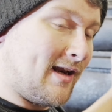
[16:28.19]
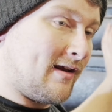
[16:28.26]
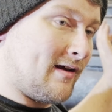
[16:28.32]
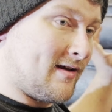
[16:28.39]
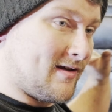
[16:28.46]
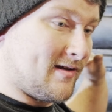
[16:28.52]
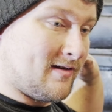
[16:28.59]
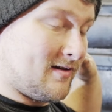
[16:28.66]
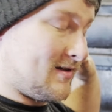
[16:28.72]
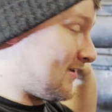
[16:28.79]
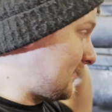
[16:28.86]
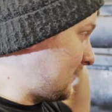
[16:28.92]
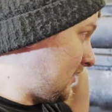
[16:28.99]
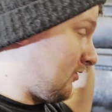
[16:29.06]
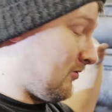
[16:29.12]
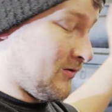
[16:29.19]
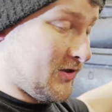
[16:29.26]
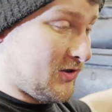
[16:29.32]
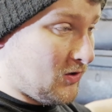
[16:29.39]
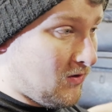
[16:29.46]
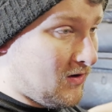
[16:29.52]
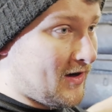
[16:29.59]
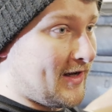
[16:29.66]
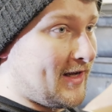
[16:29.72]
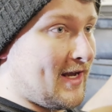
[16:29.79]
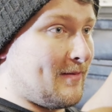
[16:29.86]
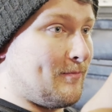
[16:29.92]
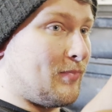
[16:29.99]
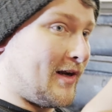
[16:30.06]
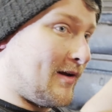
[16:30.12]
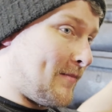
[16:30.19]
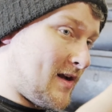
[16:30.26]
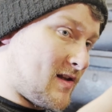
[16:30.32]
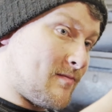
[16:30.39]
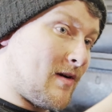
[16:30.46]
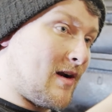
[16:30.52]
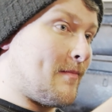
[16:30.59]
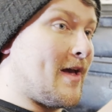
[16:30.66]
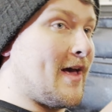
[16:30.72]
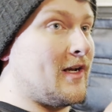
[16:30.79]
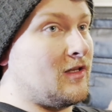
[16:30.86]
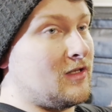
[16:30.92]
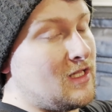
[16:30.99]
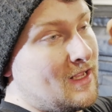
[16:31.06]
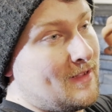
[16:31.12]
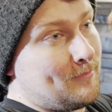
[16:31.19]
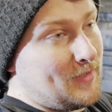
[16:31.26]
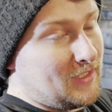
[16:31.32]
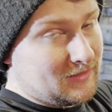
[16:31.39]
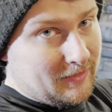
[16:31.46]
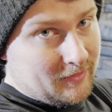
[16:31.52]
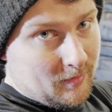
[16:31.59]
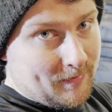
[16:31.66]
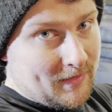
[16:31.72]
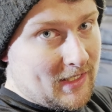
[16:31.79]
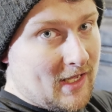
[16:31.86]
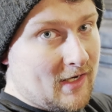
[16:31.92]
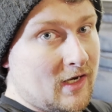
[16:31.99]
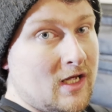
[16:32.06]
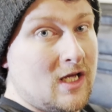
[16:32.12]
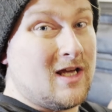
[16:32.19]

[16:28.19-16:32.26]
it's, you know, restoring it, bringing it back to bare metal, building it up again,